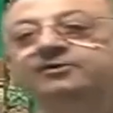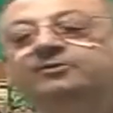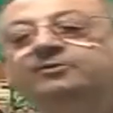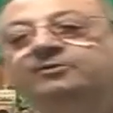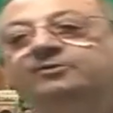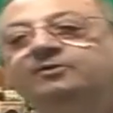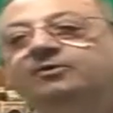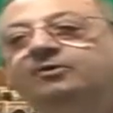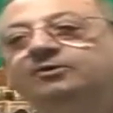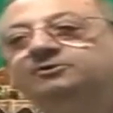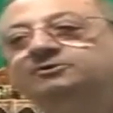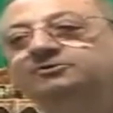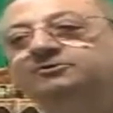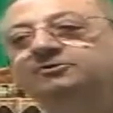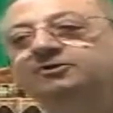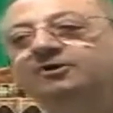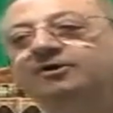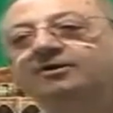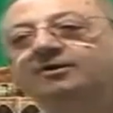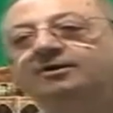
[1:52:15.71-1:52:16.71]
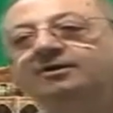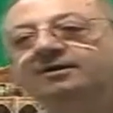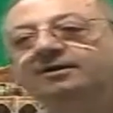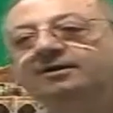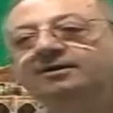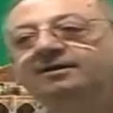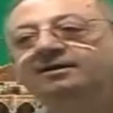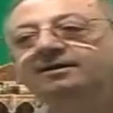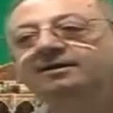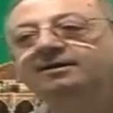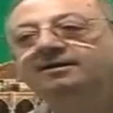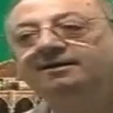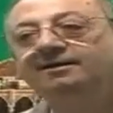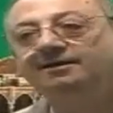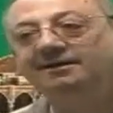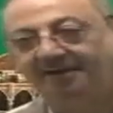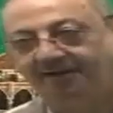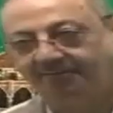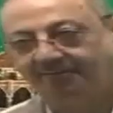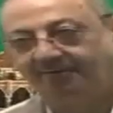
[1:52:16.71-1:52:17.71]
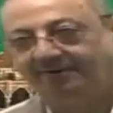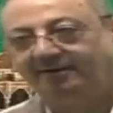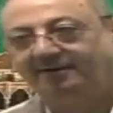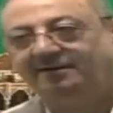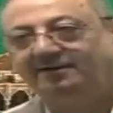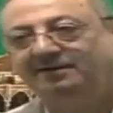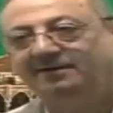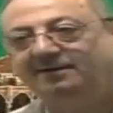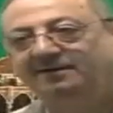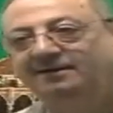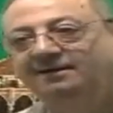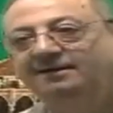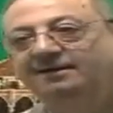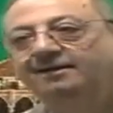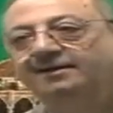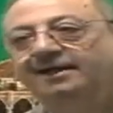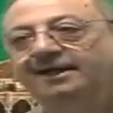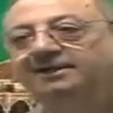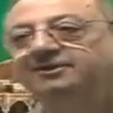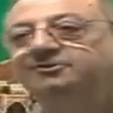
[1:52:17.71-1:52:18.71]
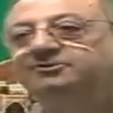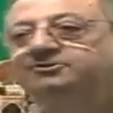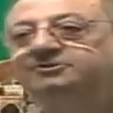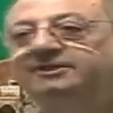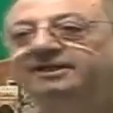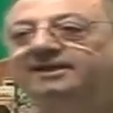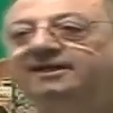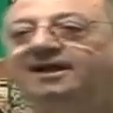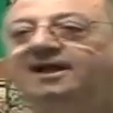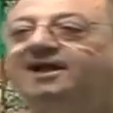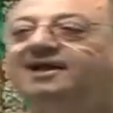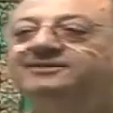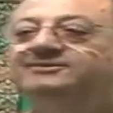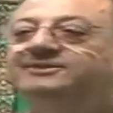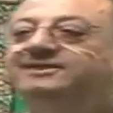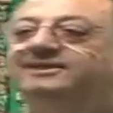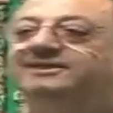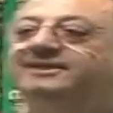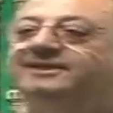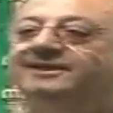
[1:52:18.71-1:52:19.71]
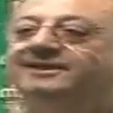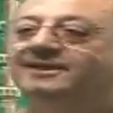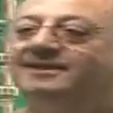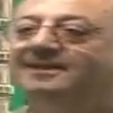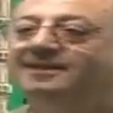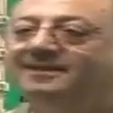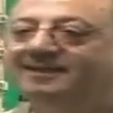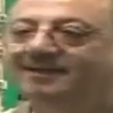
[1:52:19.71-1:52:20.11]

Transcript: you go to your neighbor and you say, "Atini."